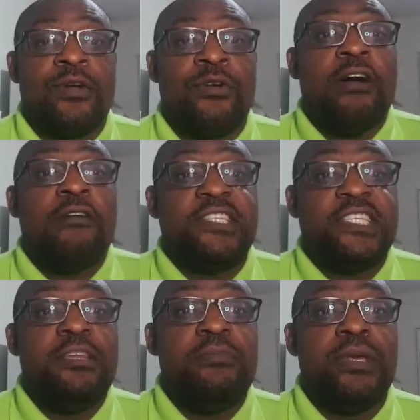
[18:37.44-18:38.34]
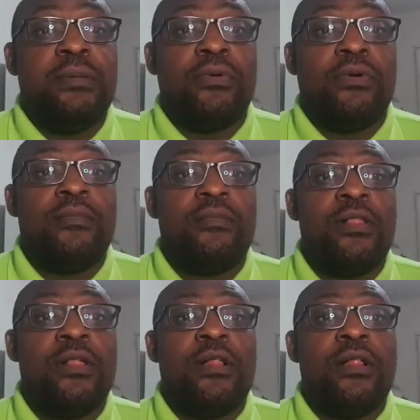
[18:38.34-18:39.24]
We have seen people
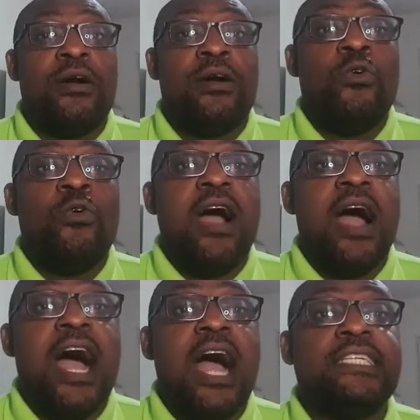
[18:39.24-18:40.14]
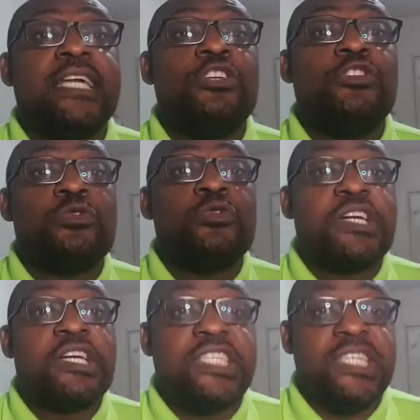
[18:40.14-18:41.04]
who are actually true
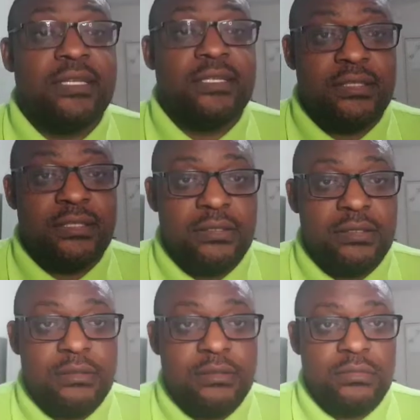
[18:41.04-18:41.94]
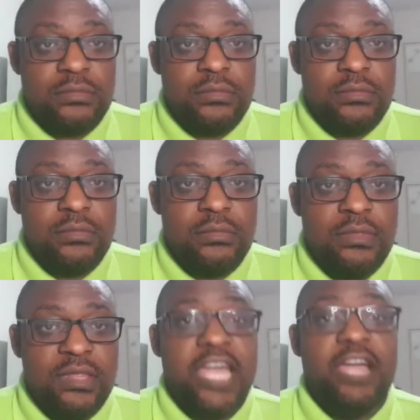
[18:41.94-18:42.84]
Christians,
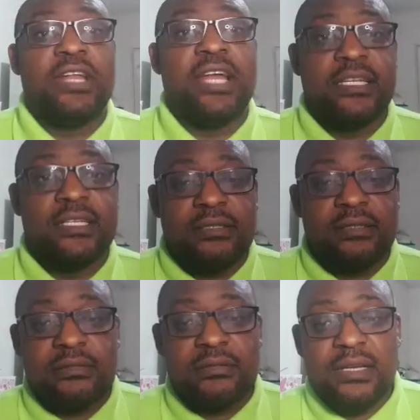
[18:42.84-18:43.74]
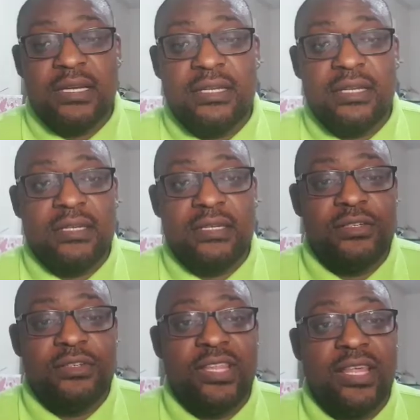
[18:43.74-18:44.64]
elders,
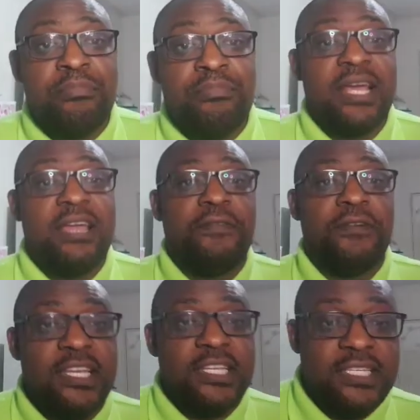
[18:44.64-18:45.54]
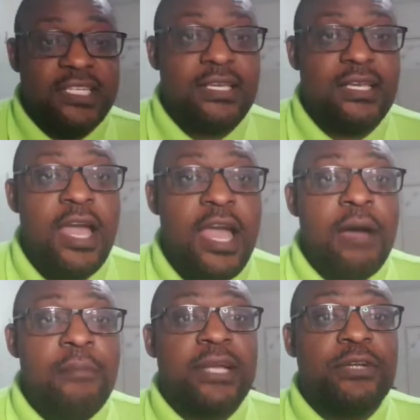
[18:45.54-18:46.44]
and they pray for the sick.
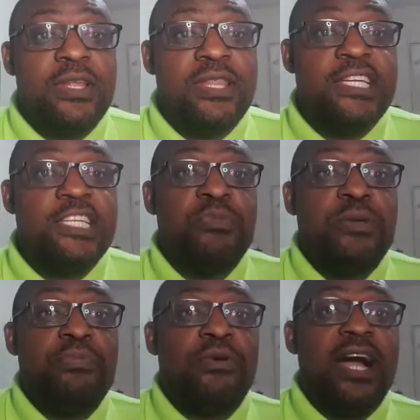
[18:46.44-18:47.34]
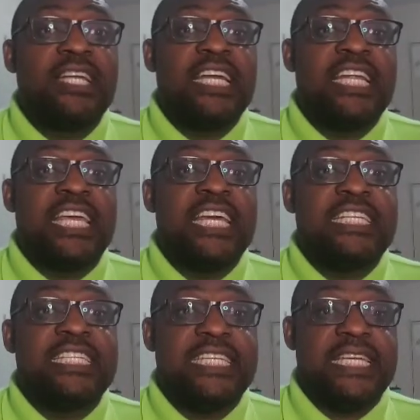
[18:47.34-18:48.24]
But when these people actually
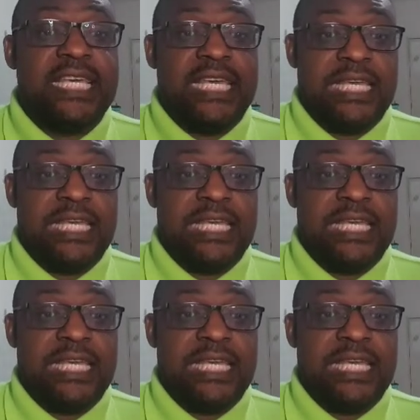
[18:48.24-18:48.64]
get sick